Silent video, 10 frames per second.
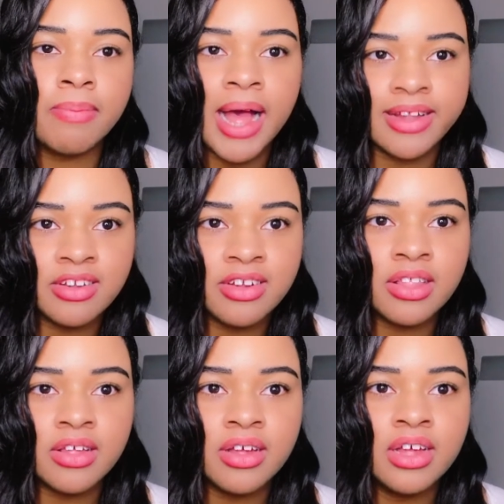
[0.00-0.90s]
pass each
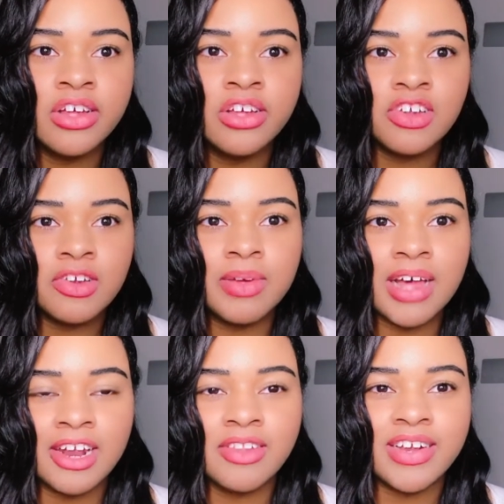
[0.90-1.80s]
other, she would
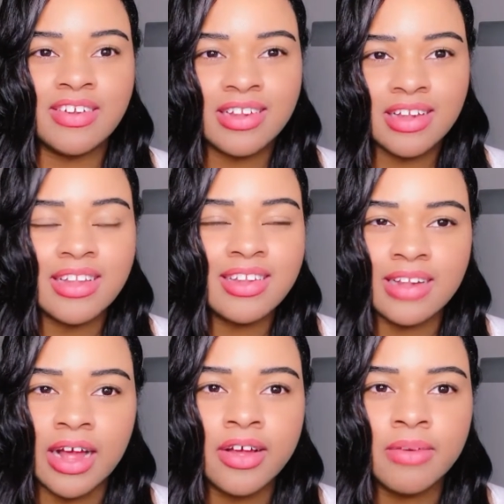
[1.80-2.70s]
kind of, just
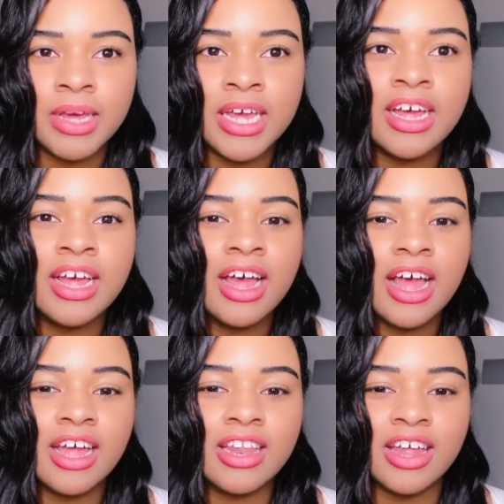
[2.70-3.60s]
stare at me.
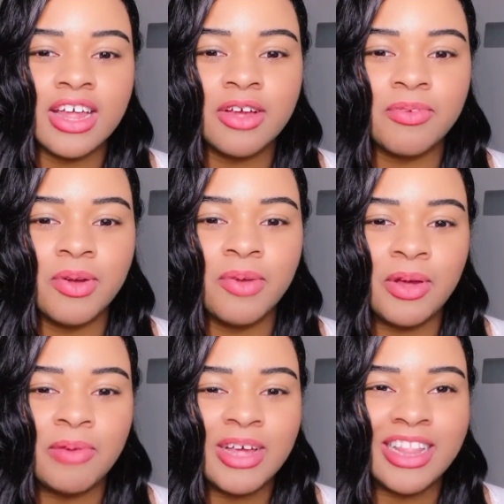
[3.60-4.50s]
And, when
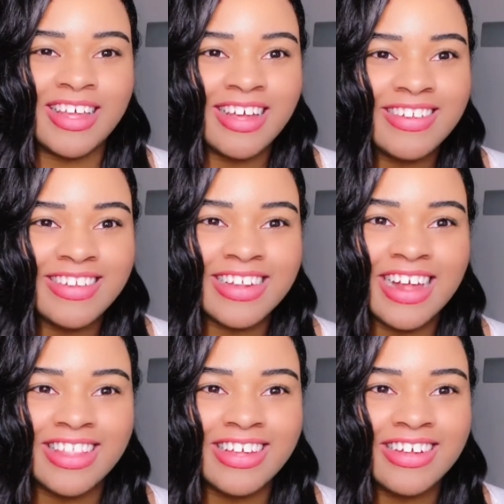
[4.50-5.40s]
we'd be in the kitchen
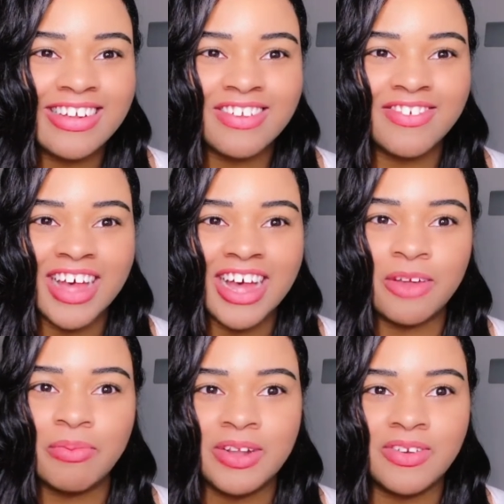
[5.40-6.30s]
together, she would kind
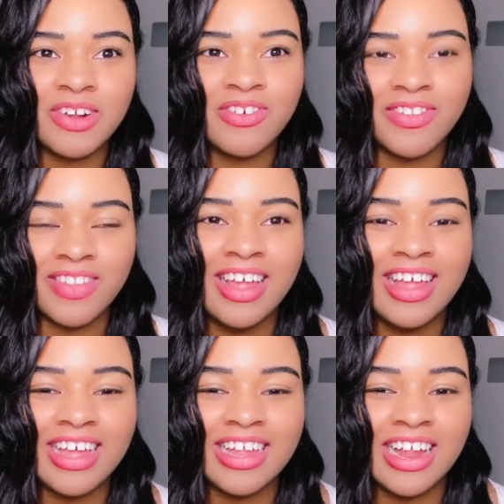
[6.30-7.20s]
of be doing her own
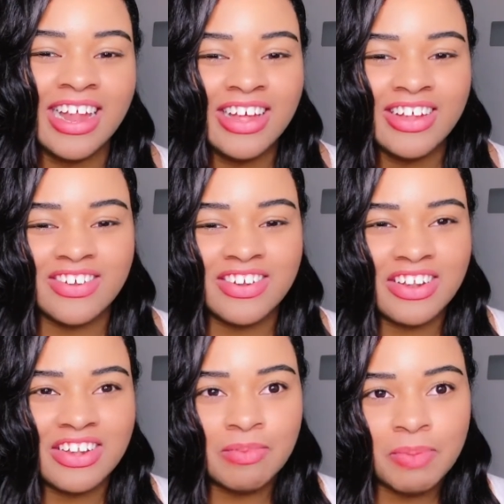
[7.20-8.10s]
thing, and she
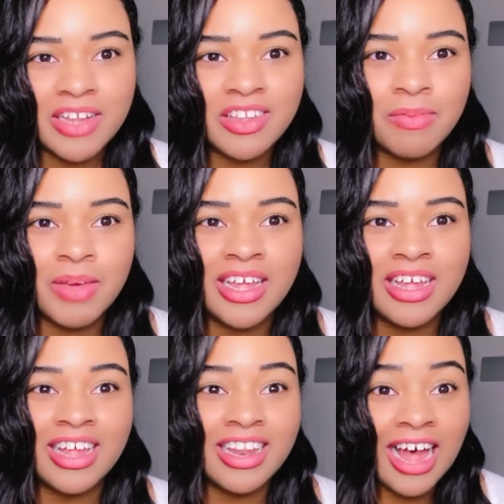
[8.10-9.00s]
didn't speak to
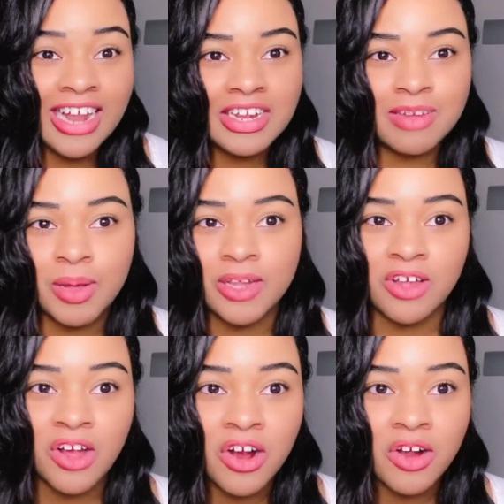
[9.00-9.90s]
me, and I didn't speak
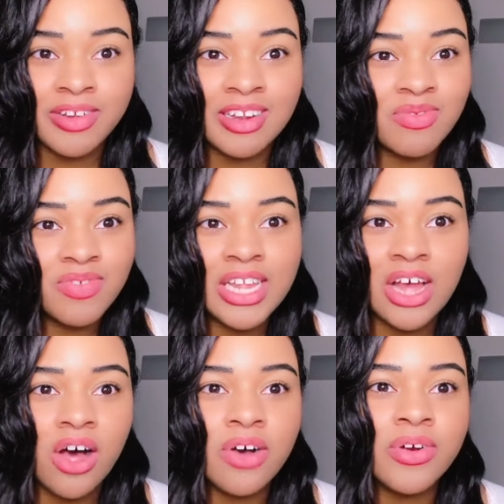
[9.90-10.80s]
to her. It was just
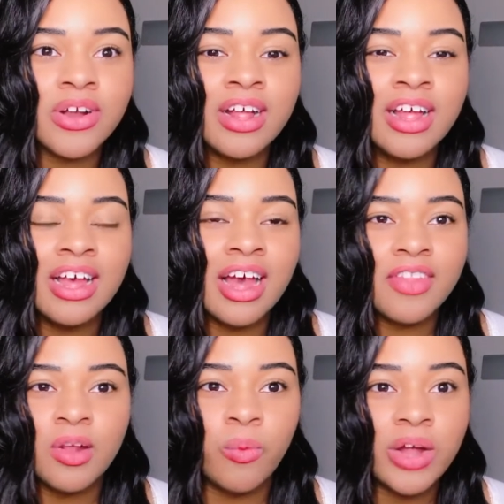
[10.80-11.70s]
really awkward.
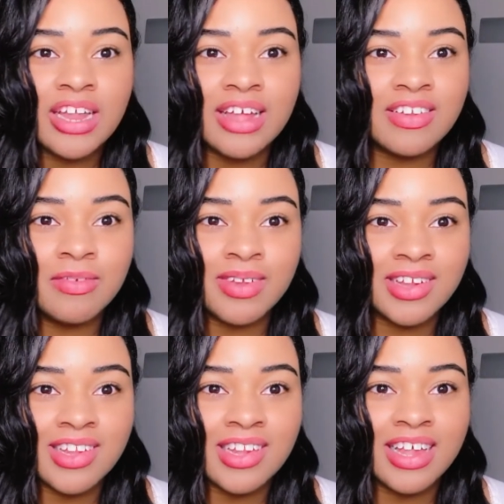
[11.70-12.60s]
And then one day, she was
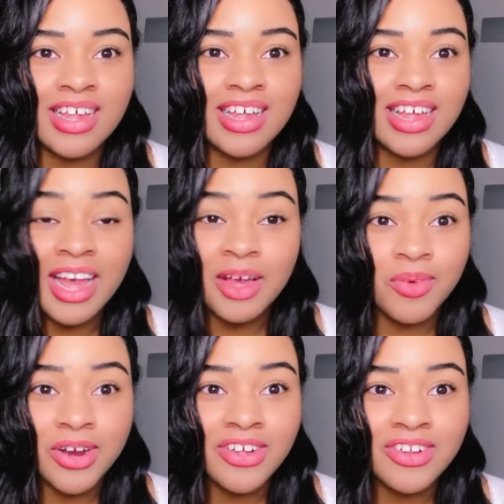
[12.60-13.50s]
just like, hey,
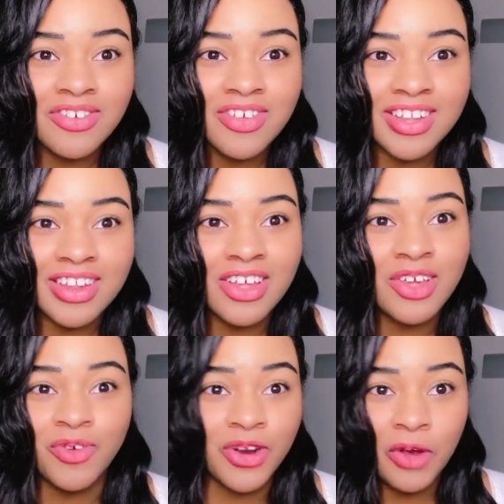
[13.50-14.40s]
what are you doing today?
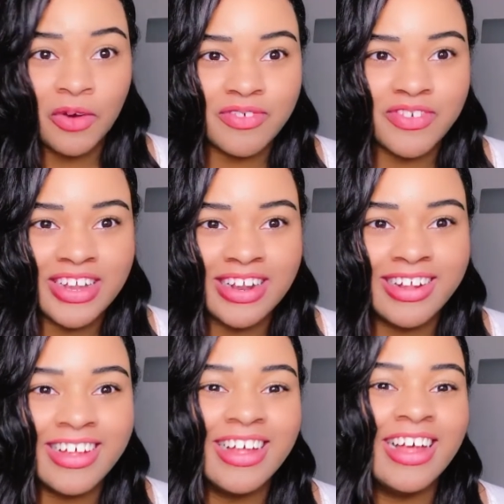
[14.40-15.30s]
You want to go out for
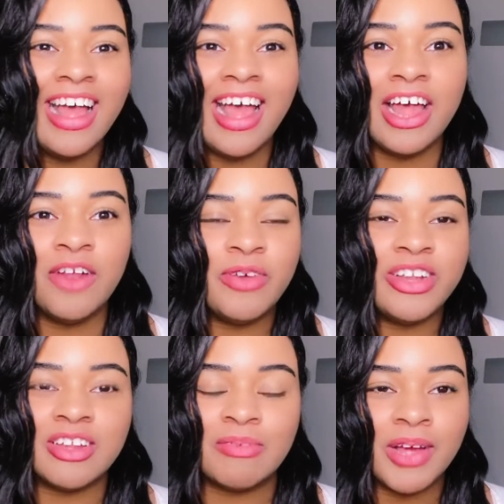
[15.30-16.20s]
dinner? And we
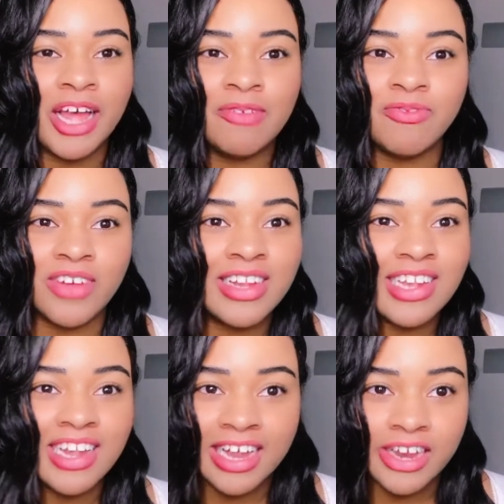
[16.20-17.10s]
just became
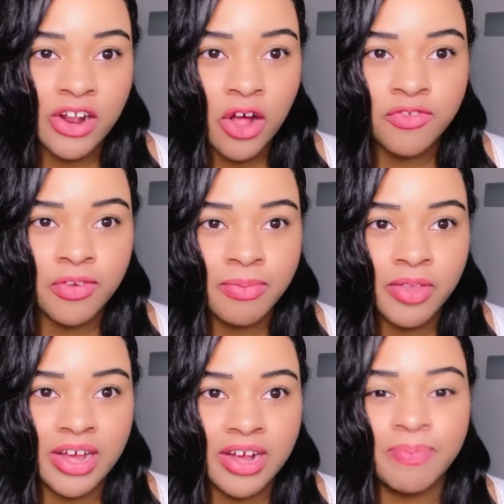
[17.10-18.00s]
friends and hit it off from
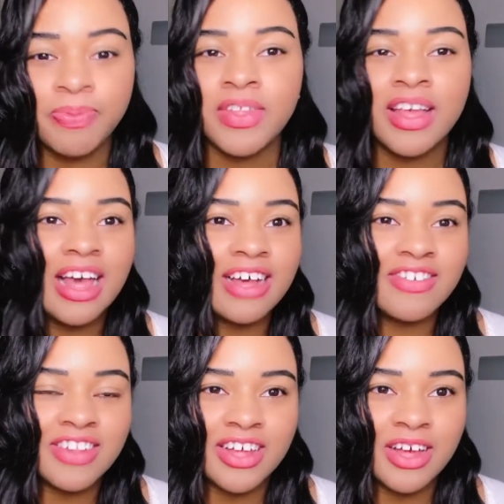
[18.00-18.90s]
there.
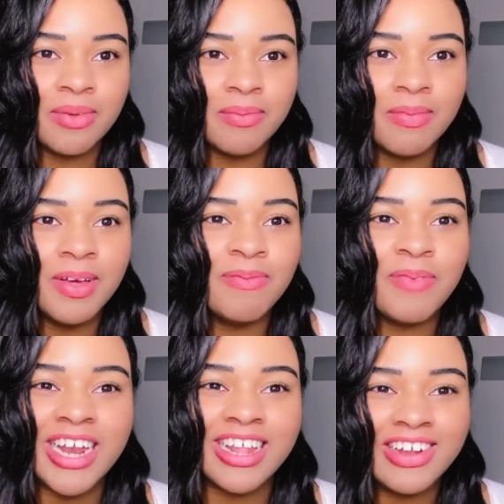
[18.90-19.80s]
Actually,
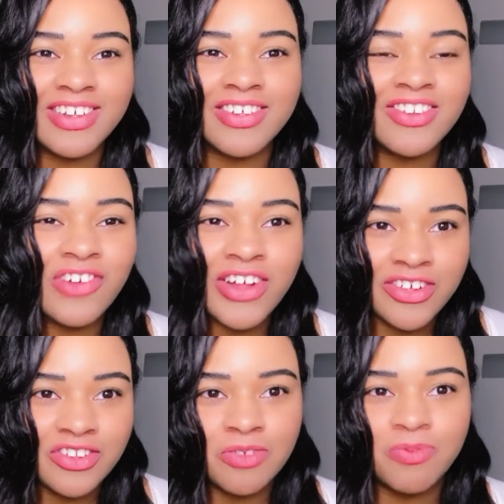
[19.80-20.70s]
made a little short
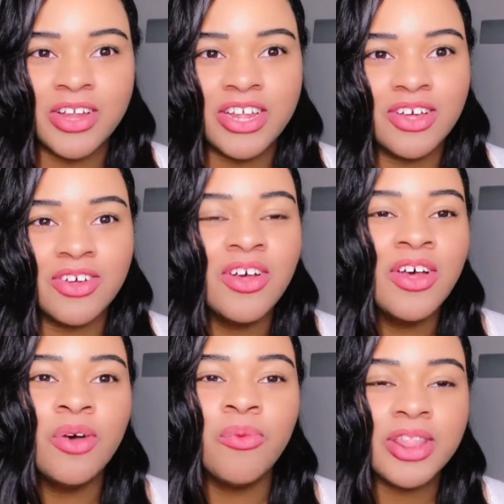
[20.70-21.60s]
YouTube video
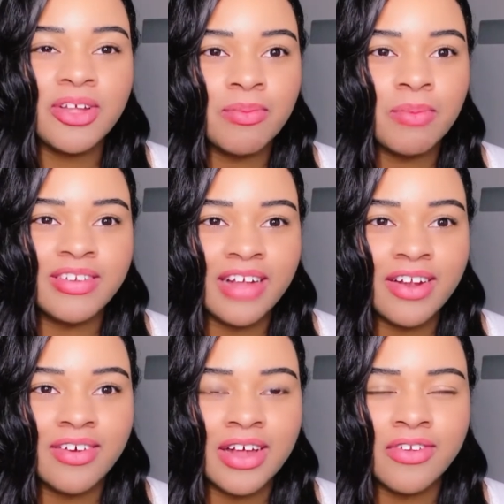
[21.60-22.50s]
with her on my
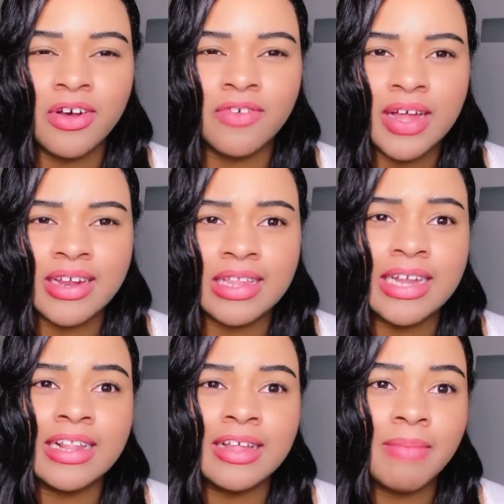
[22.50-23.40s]
channel. I don't know if I
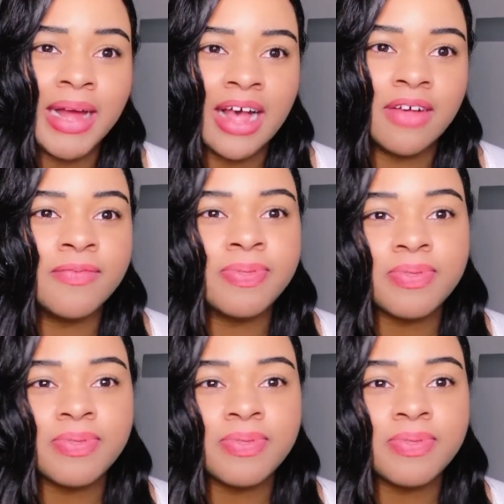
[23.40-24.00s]
deleted it. Might have.